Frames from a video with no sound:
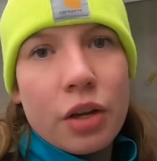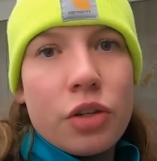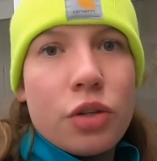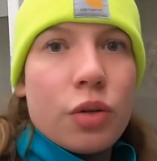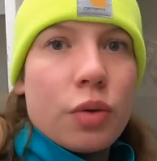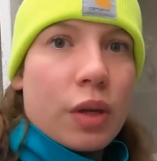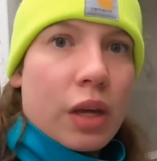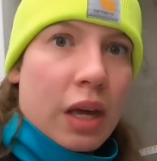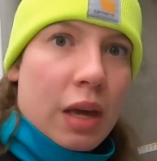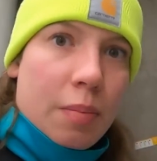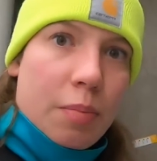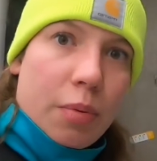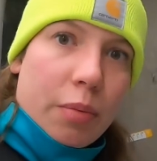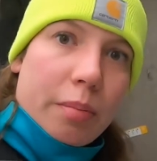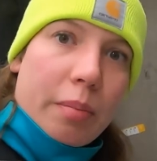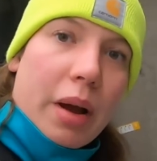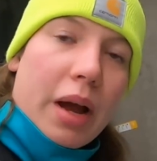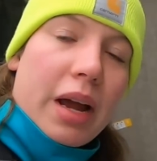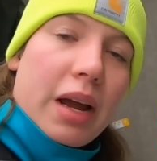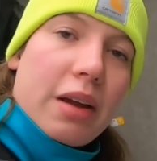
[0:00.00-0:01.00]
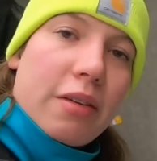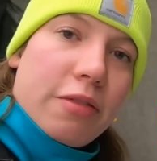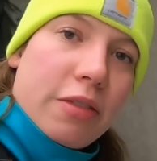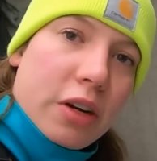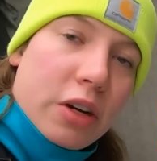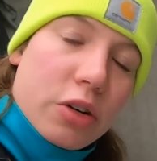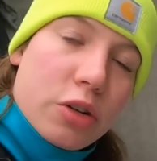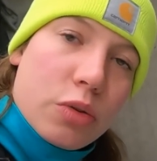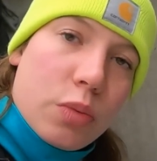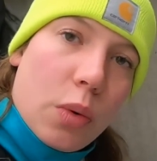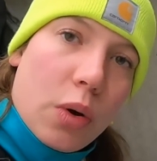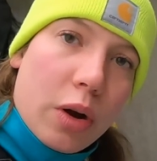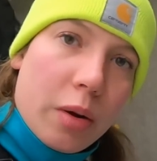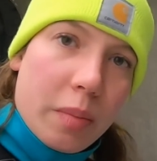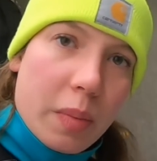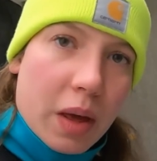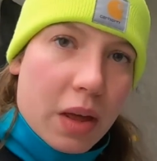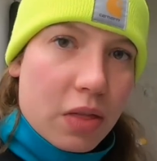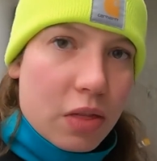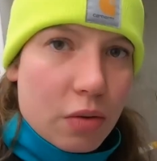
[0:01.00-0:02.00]
to keep my fingers
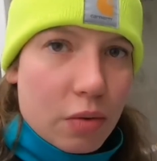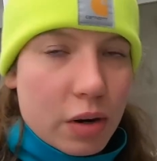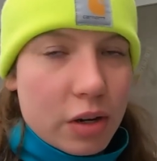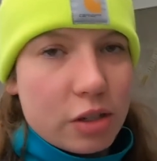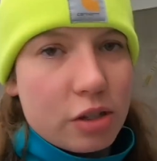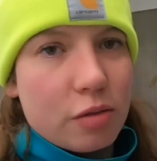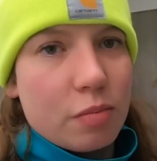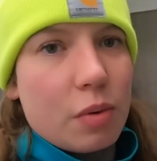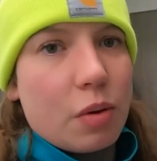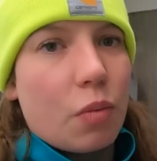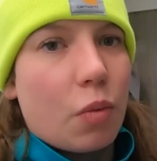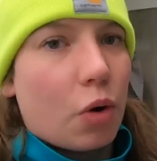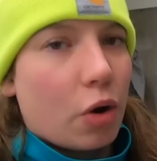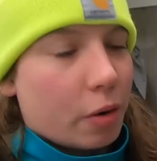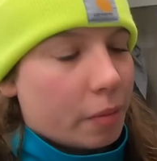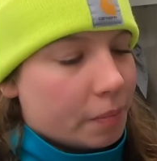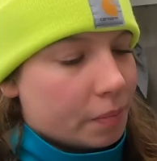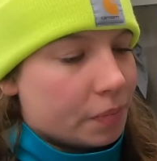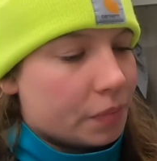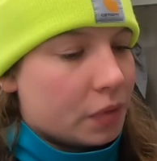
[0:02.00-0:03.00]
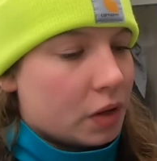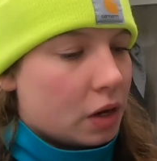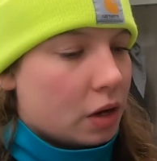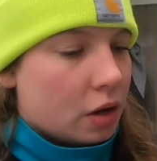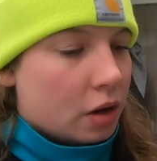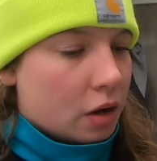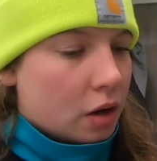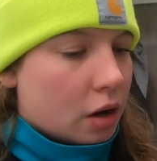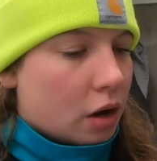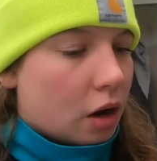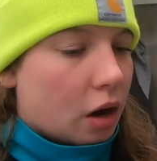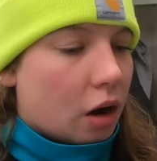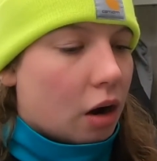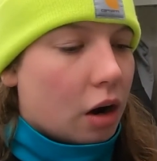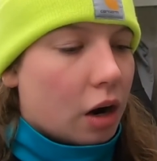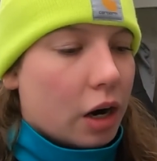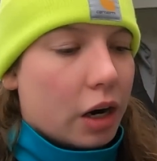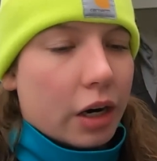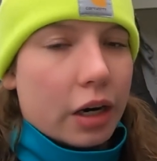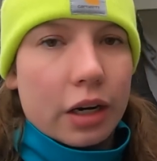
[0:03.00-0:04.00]
warm and the rest of me warm
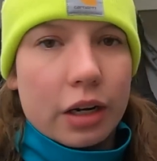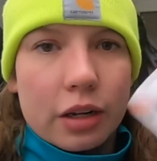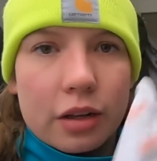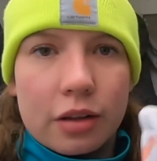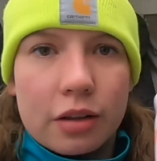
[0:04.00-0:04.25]
are